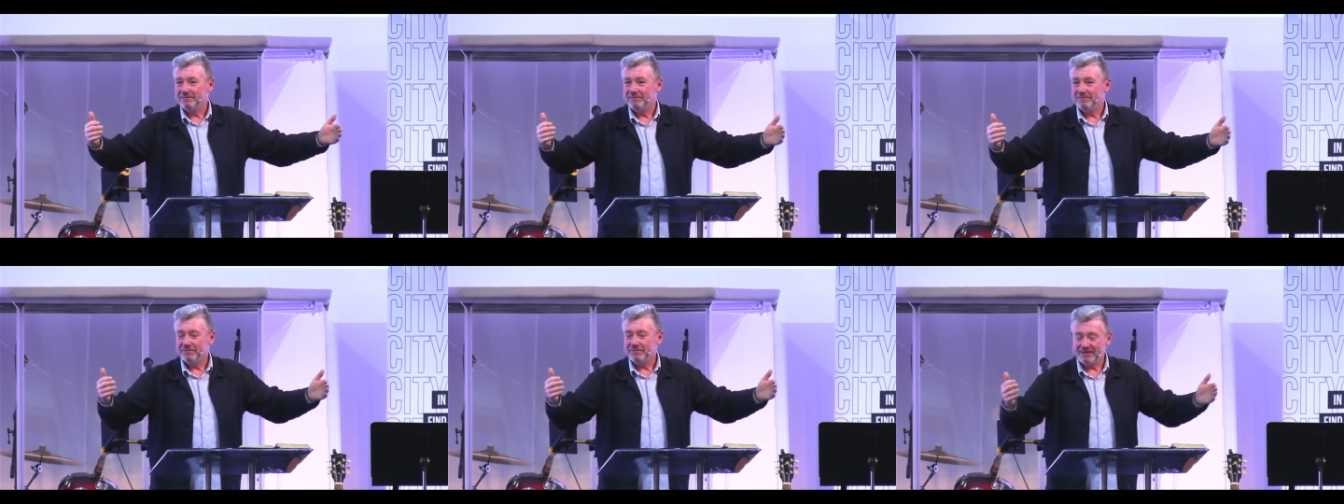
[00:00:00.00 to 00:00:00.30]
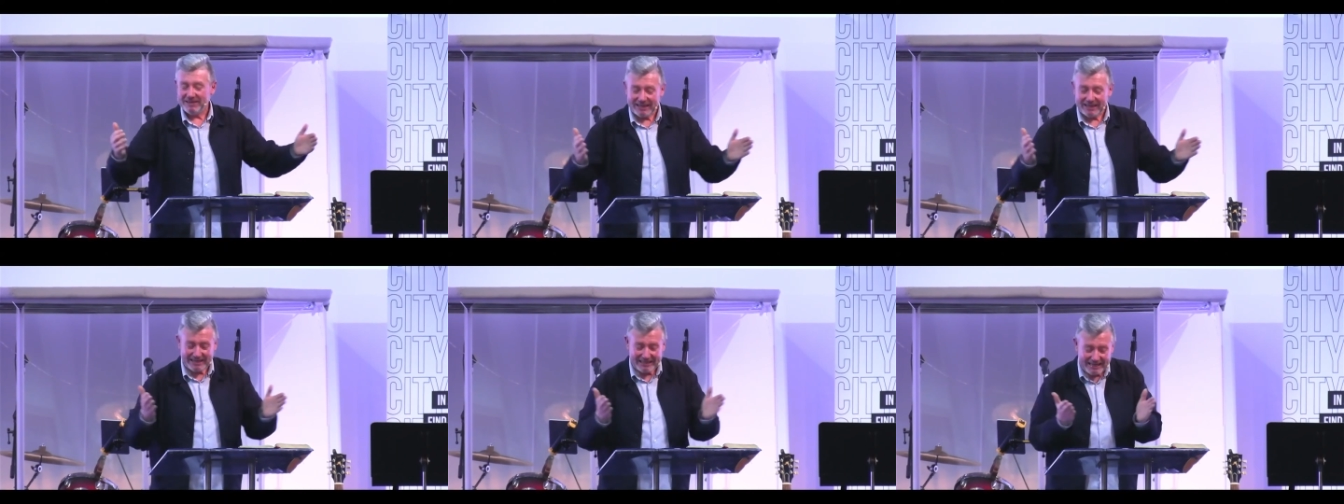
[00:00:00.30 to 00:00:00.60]
But
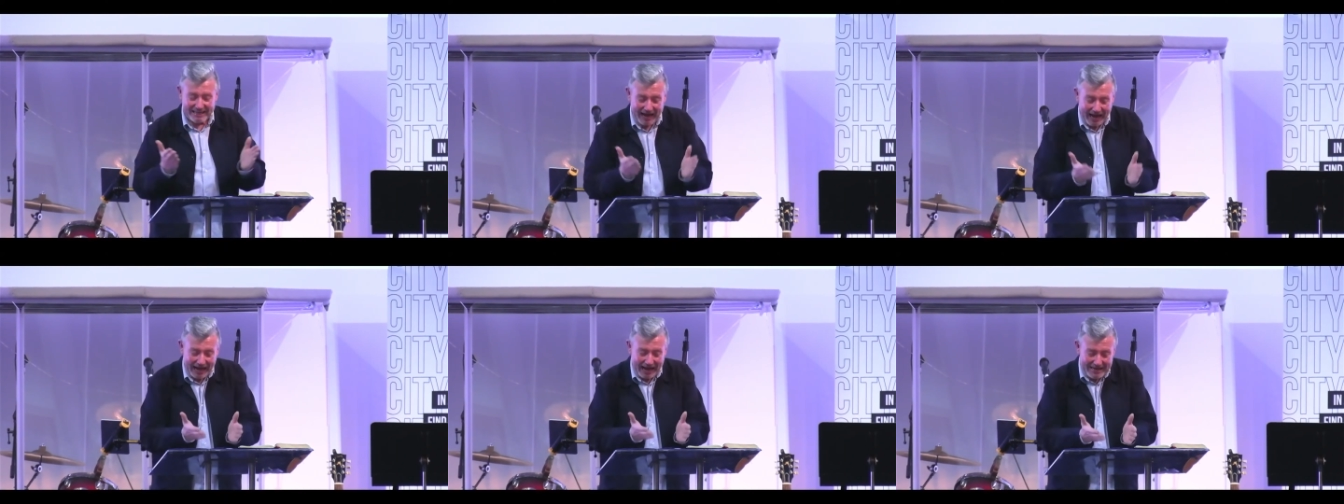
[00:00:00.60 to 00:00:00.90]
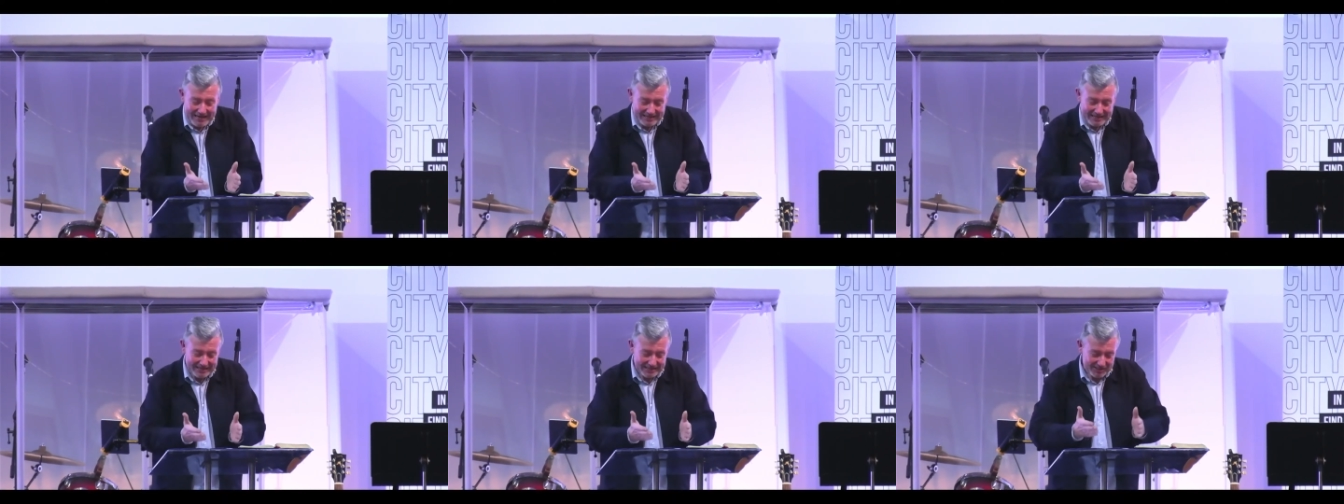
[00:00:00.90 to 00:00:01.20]
the
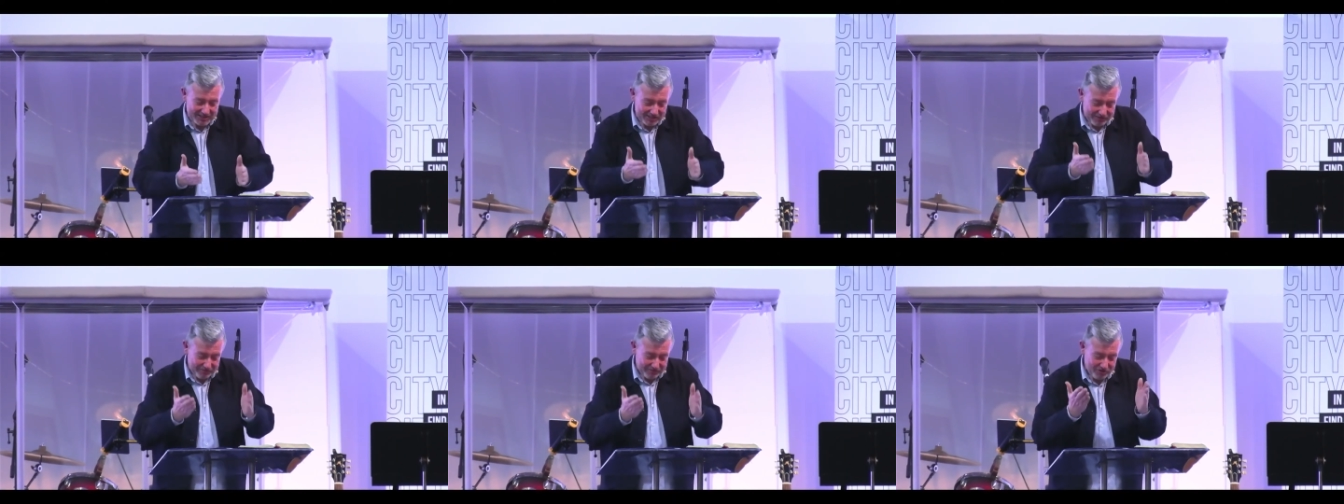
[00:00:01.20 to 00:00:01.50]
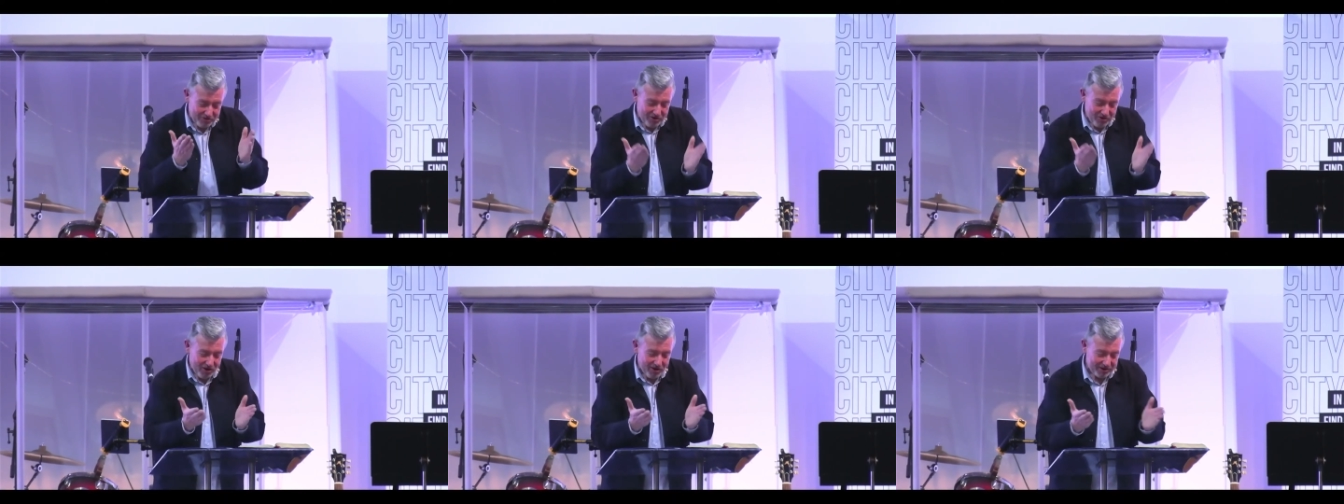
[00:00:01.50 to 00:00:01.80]
kindness of
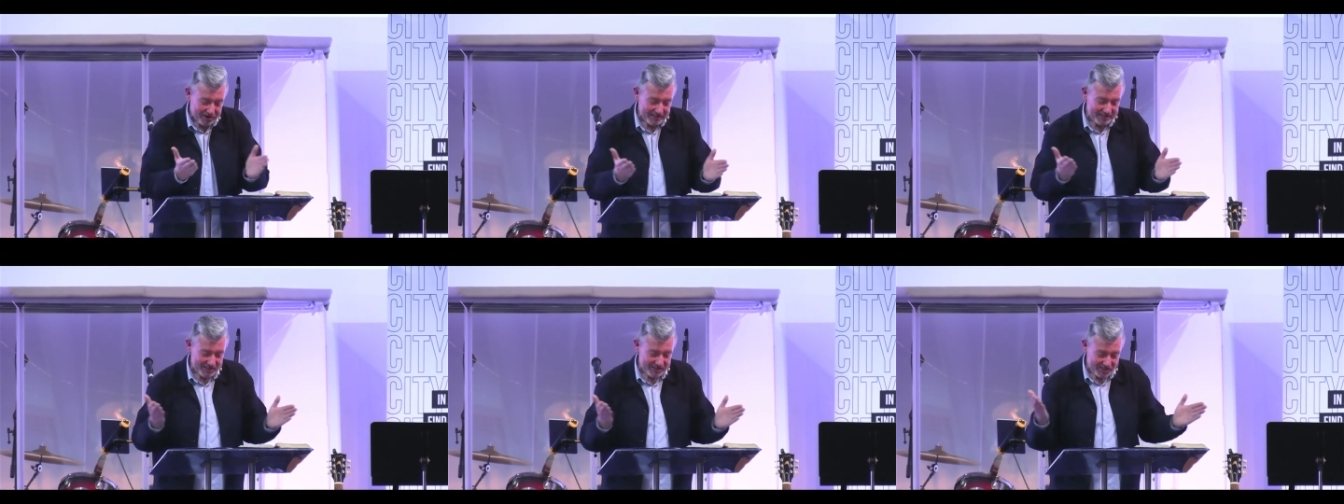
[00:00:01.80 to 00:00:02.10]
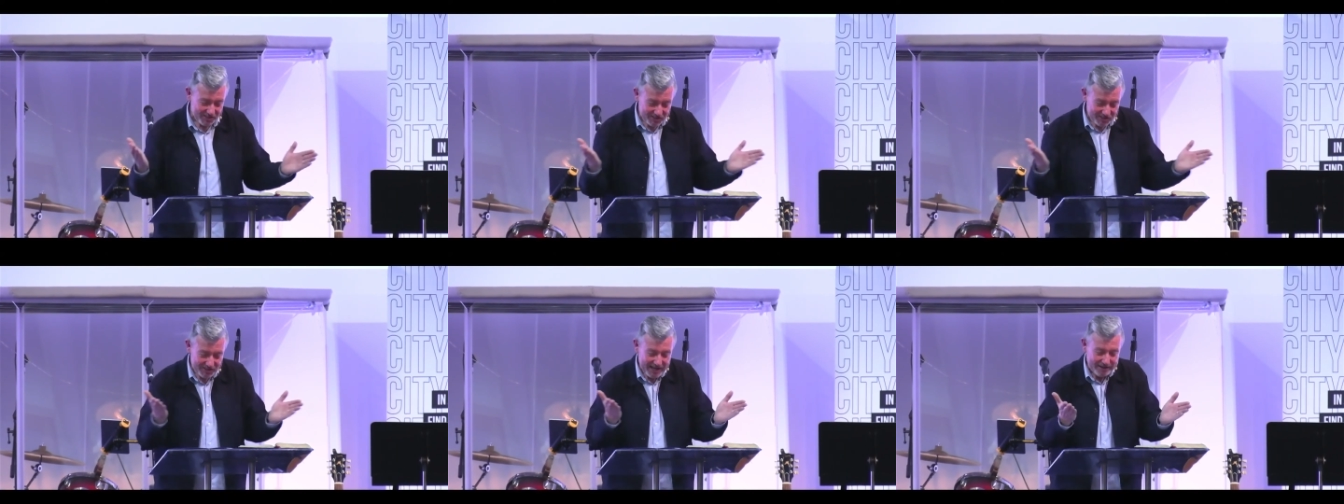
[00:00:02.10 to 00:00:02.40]
God is
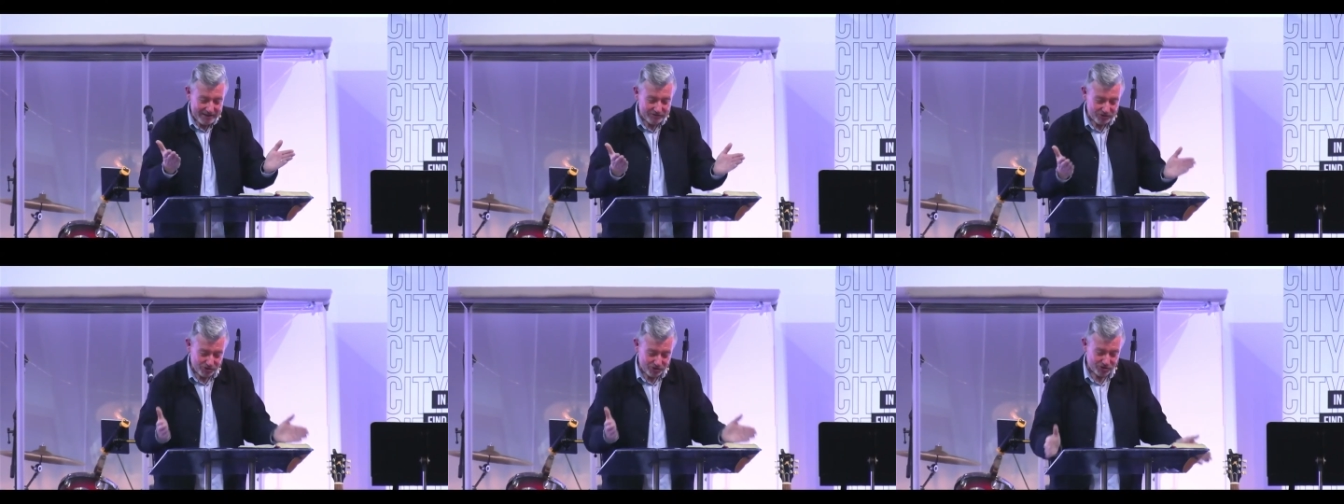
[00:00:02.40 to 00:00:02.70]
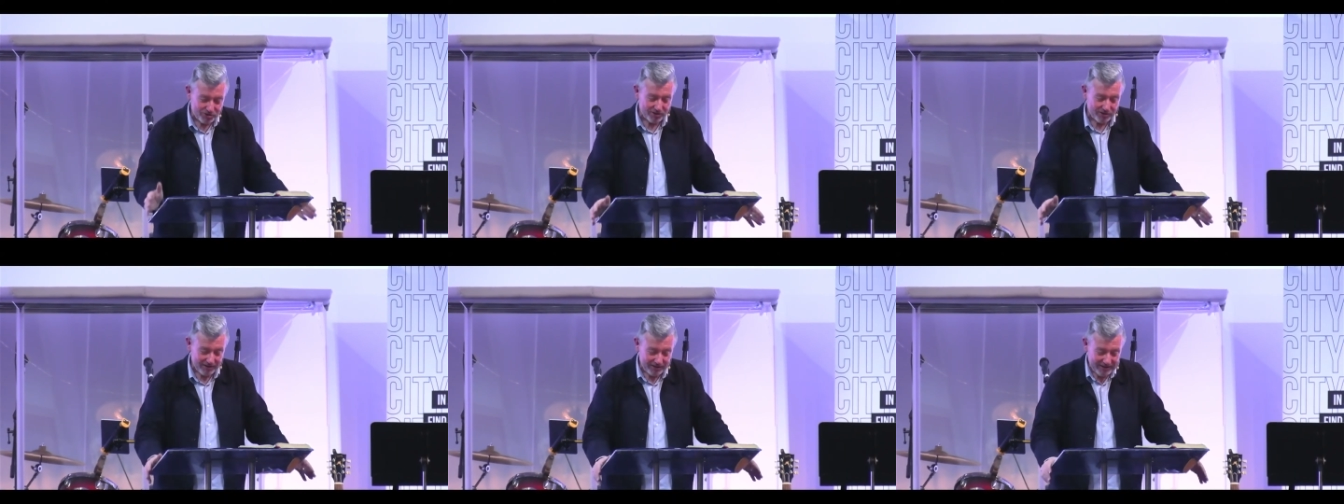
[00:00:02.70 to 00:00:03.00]

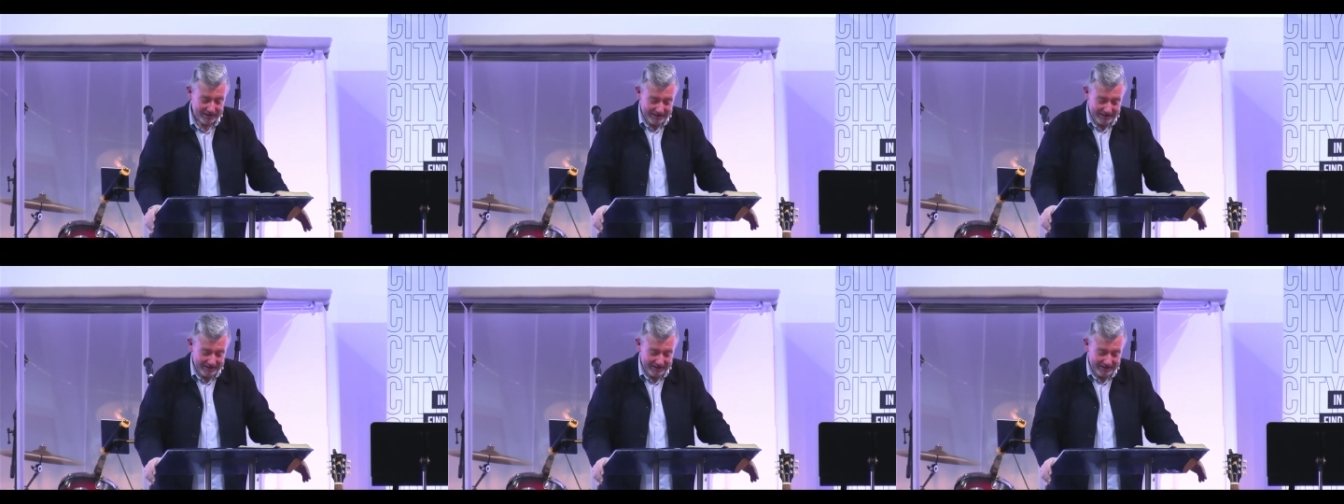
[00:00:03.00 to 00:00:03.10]
central